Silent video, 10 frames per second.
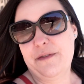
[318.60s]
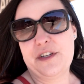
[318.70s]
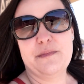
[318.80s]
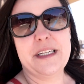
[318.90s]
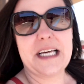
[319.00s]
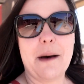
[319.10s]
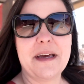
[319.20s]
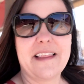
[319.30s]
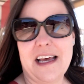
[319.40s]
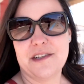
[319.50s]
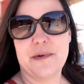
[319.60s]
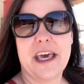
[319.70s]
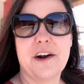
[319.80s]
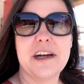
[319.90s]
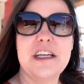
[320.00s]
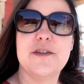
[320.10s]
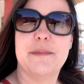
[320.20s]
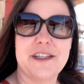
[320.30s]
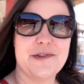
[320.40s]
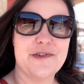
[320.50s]
We've just been tapping that as we get on
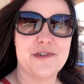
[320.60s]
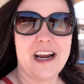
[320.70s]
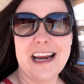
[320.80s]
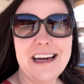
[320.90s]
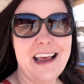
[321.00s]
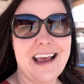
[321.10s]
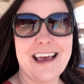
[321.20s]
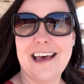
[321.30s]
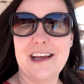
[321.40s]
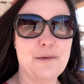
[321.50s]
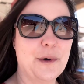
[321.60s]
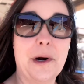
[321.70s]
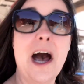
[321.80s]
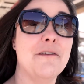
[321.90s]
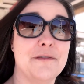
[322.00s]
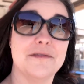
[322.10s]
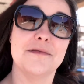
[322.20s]
each bus or train, and we're off.